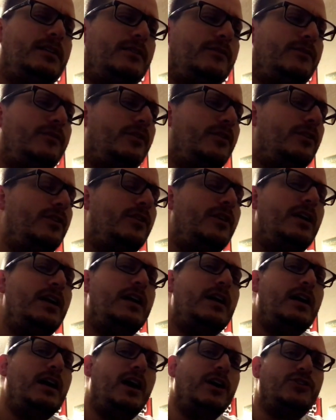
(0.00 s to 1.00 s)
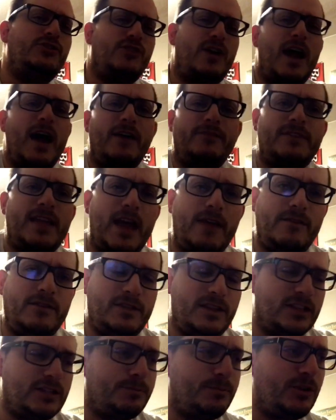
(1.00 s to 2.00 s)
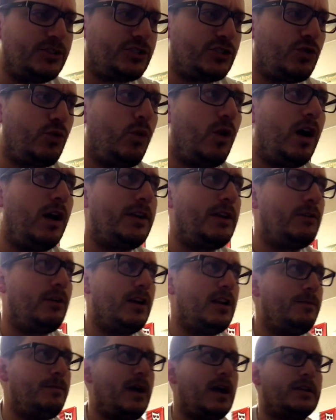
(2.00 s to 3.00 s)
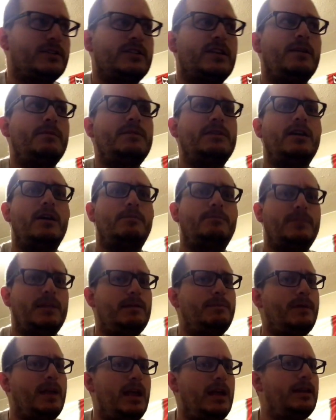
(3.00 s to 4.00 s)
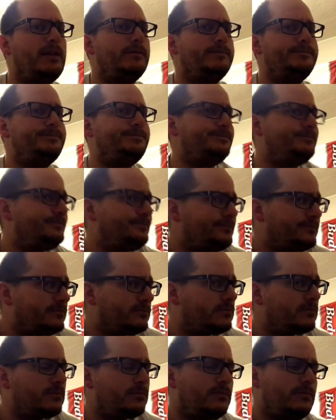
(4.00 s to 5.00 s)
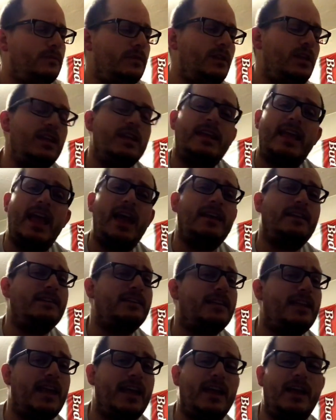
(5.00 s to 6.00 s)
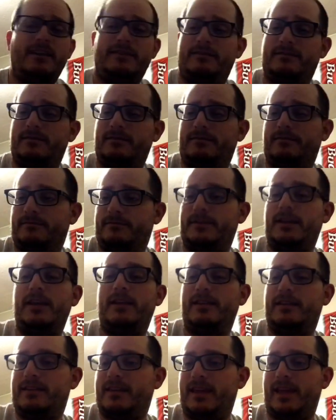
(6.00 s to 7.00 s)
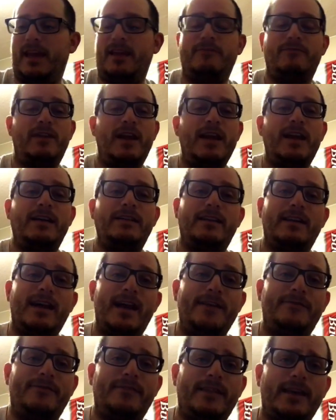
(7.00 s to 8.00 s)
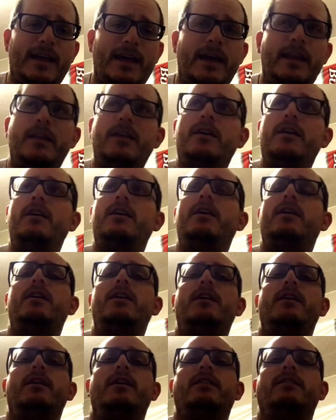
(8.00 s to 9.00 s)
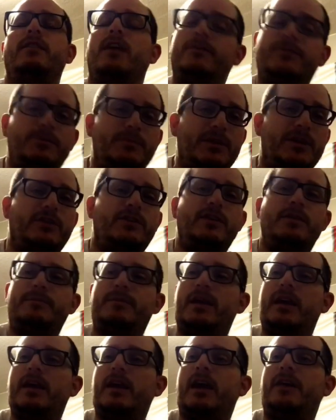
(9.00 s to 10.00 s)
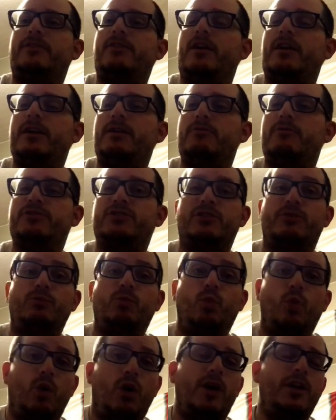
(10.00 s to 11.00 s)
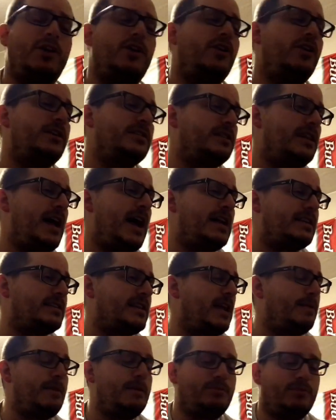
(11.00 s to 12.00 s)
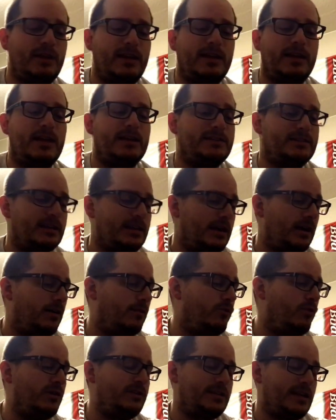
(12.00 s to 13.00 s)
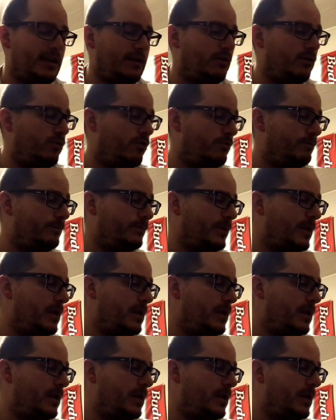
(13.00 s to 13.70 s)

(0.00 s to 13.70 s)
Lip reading: for a draft having this much quality running backs coming up. They paid him. Can't rag on the guy for that. Loved him in Green Bay. I thought he was a warrior. His last game he played against the Cowboys at home,